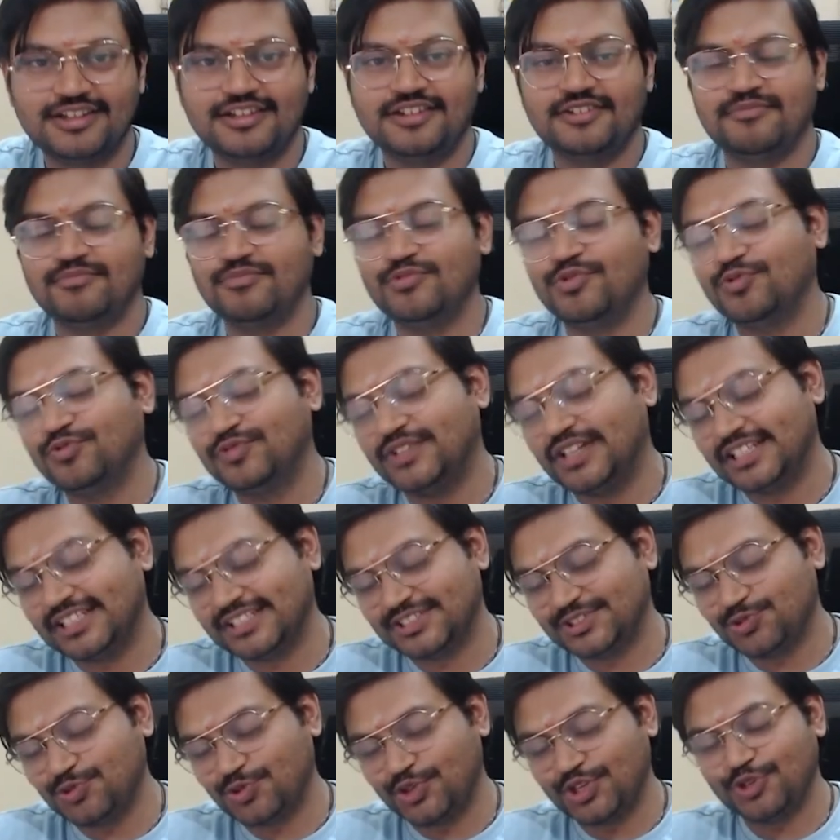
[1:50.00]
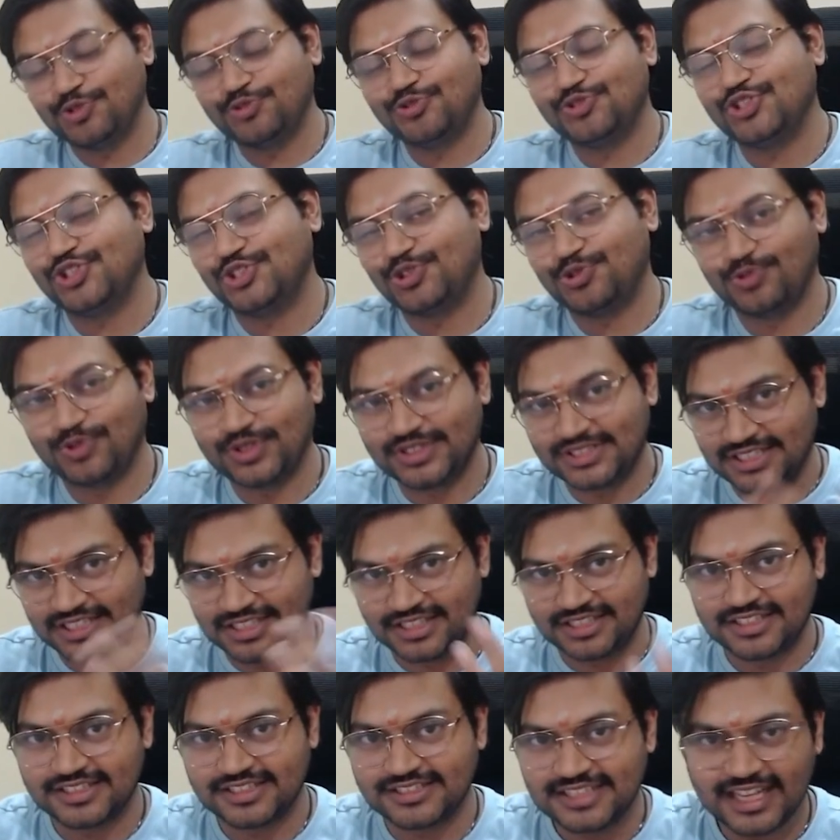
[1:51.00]
move, that is rook into g2. It's
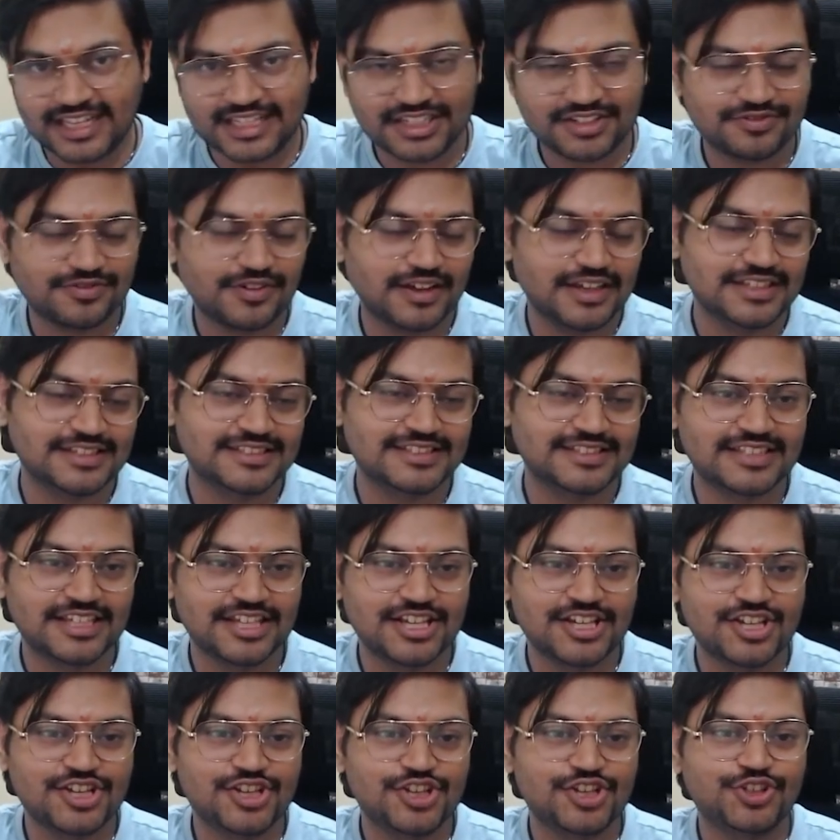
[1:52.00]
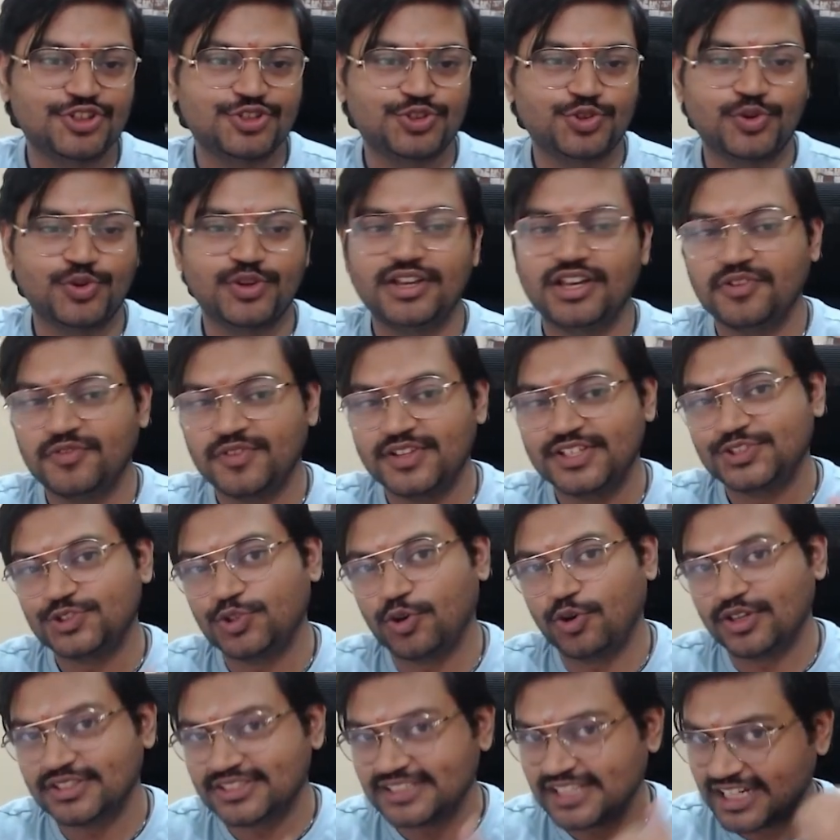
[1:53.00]
another sacrifice. So here we
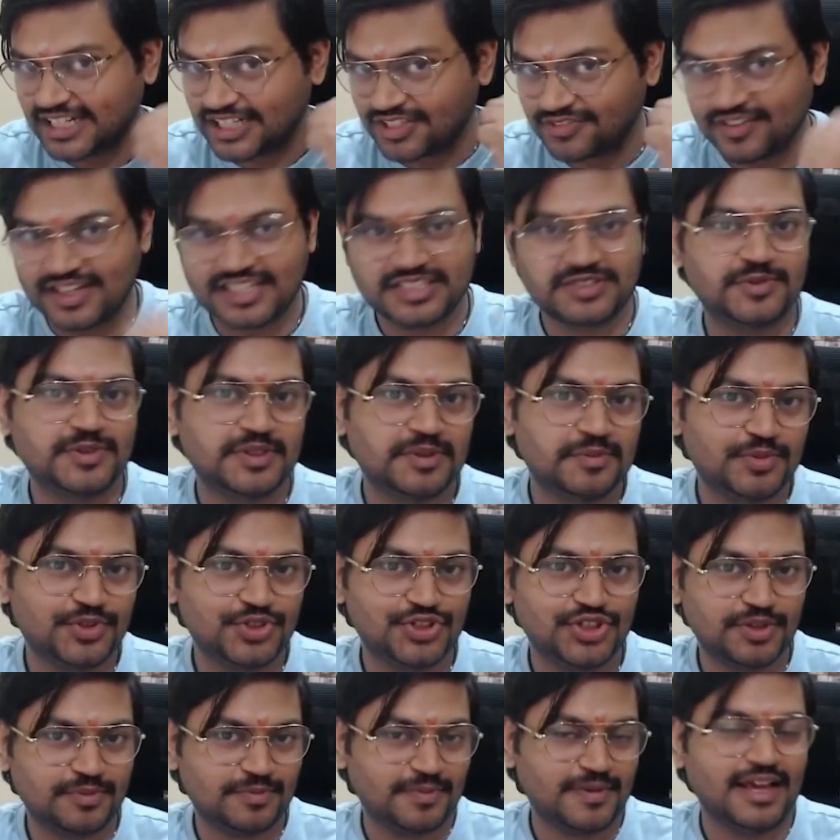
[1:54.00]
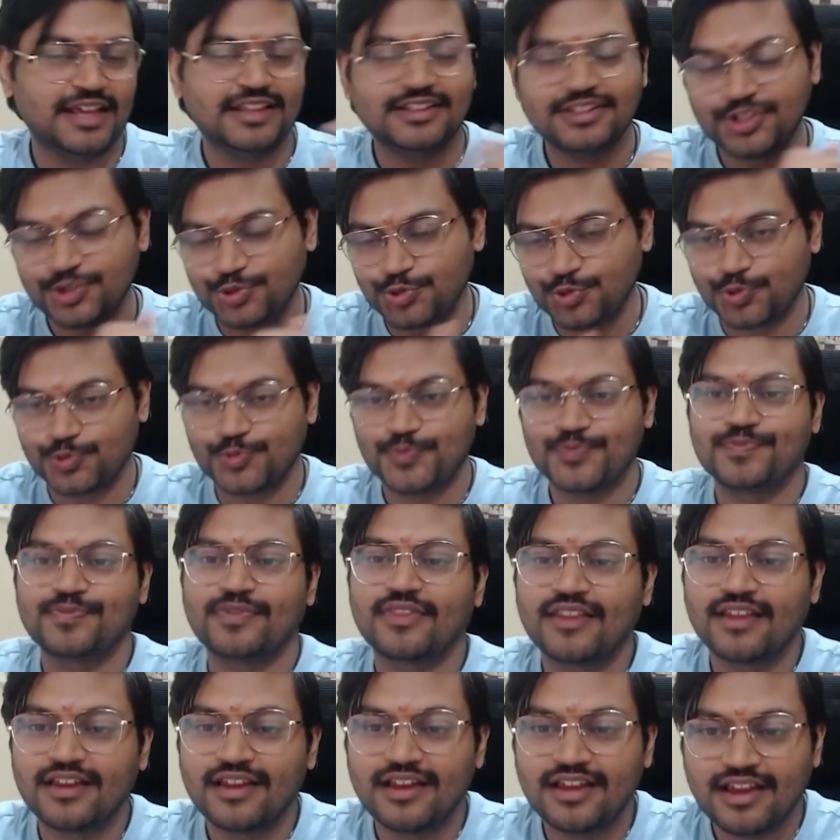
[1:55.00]
saw a sacrifice with the bishop and the rook.
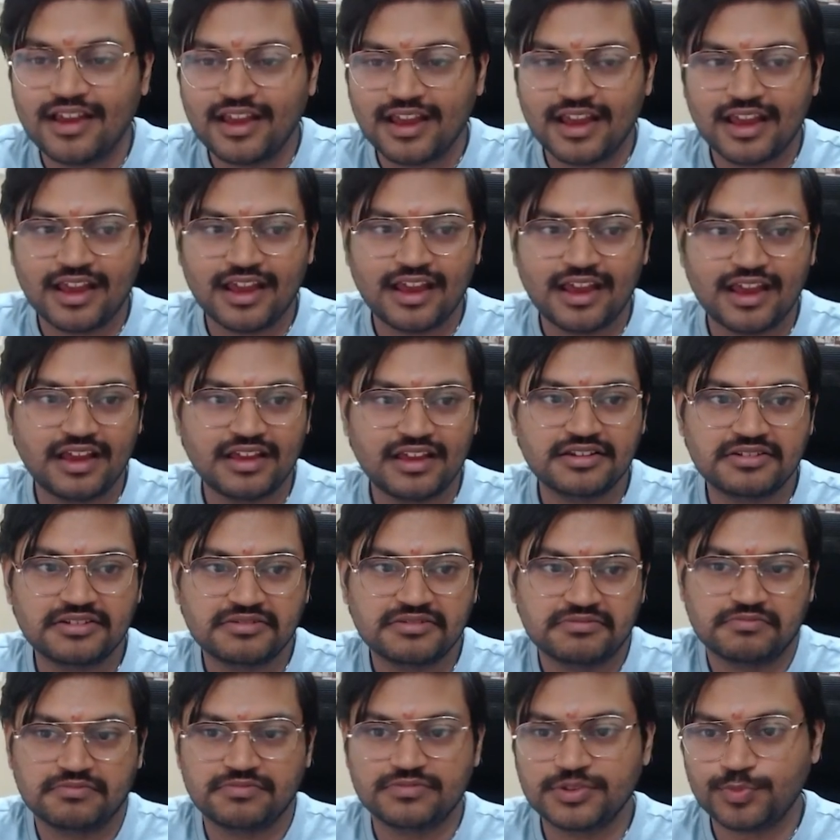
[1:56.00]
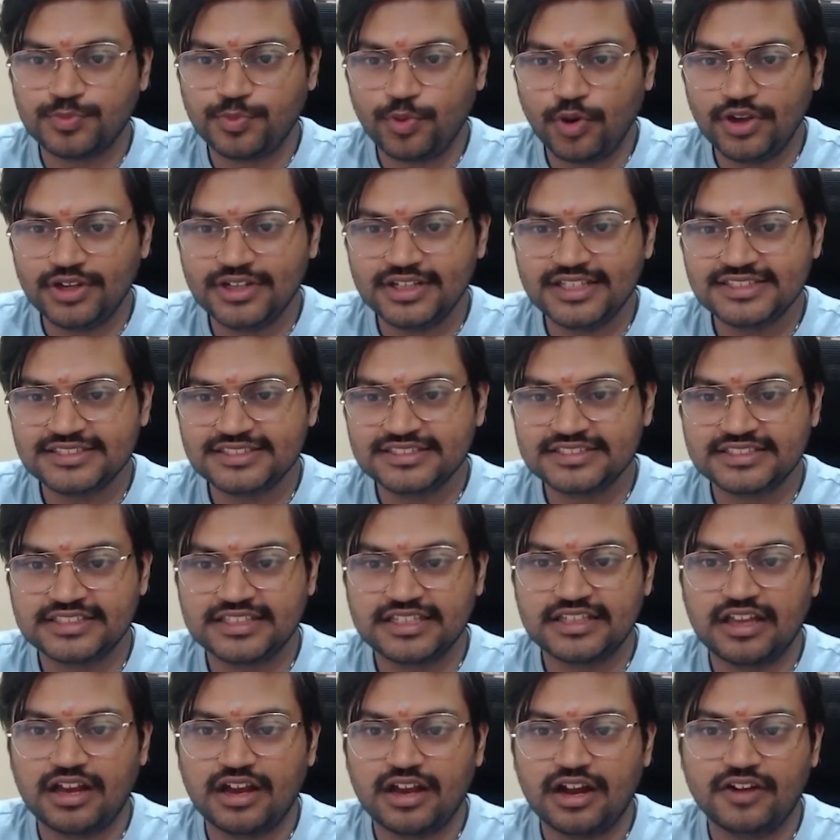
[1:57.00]
And the point is,
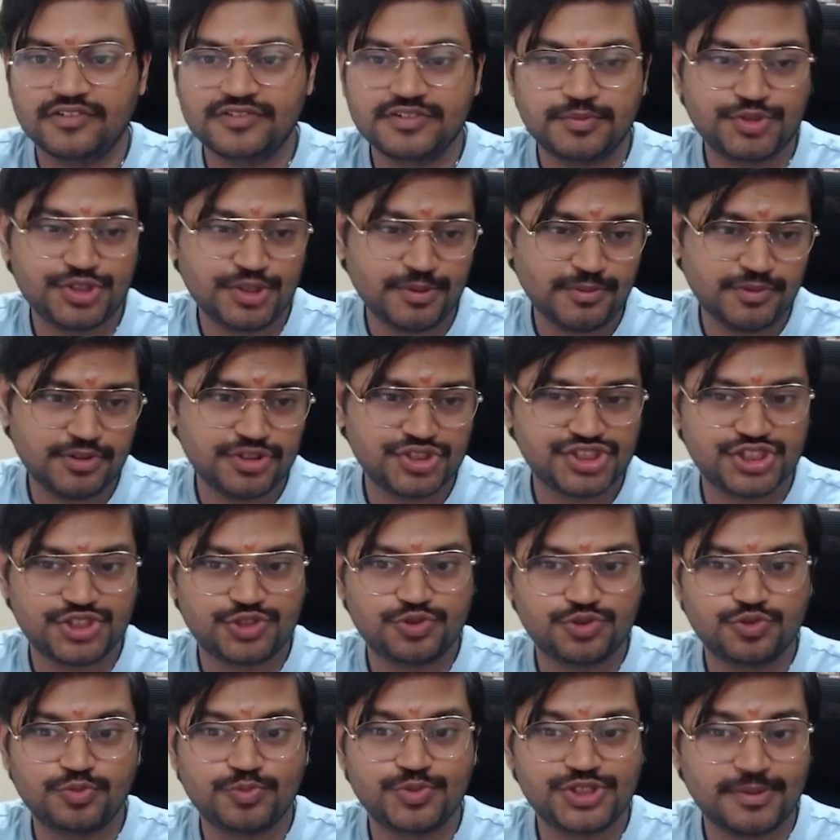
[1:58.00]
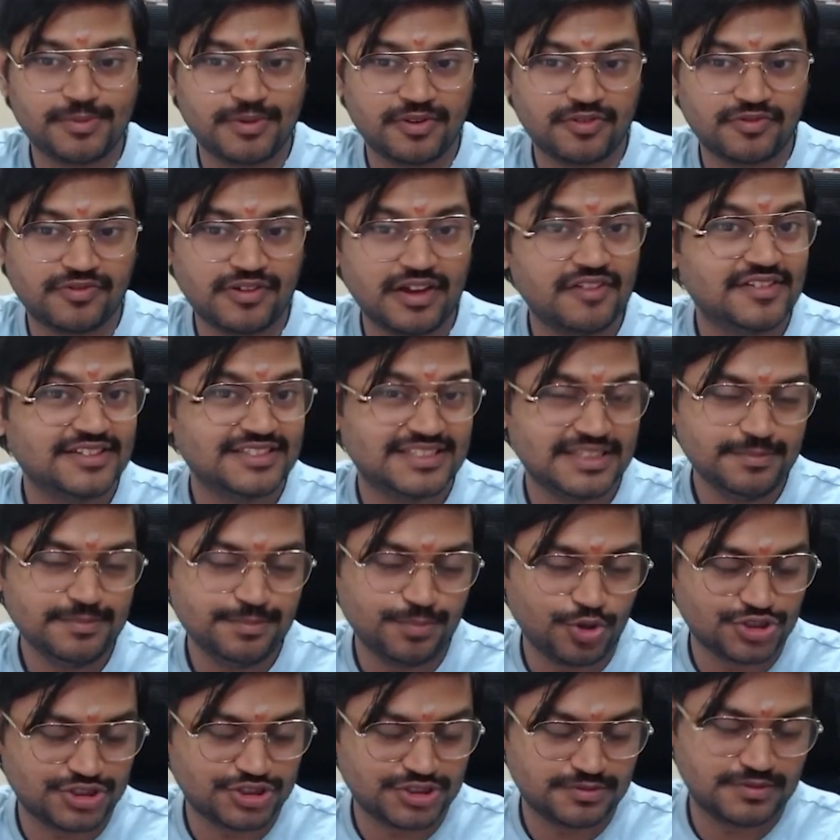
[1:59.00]
after bishop in g2, bishop f5 is
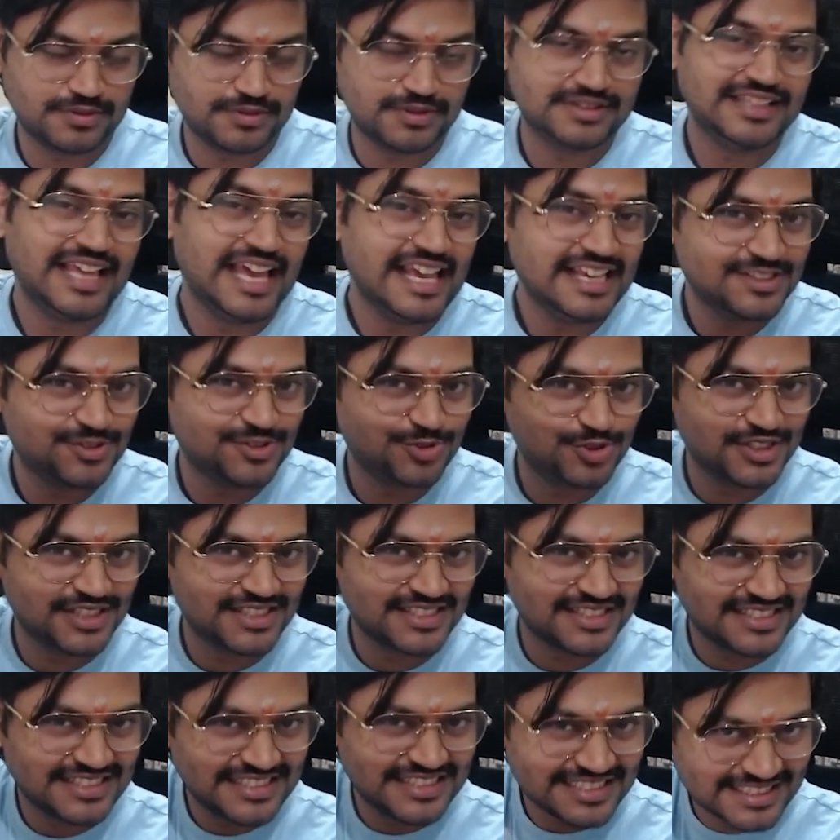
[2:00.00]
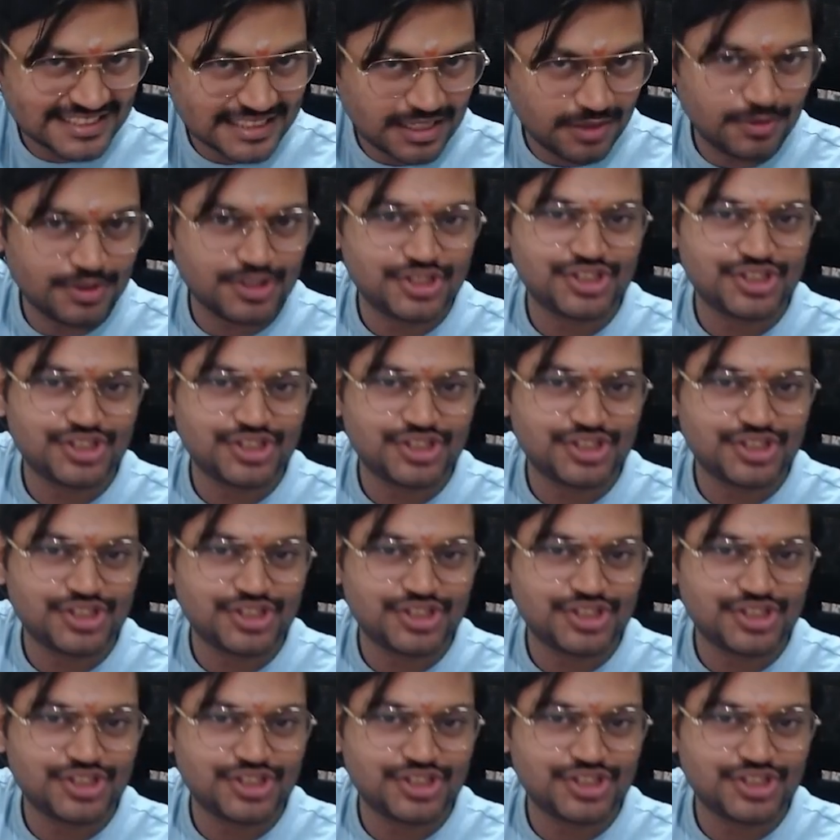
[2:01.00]
impossible thanks to this discovered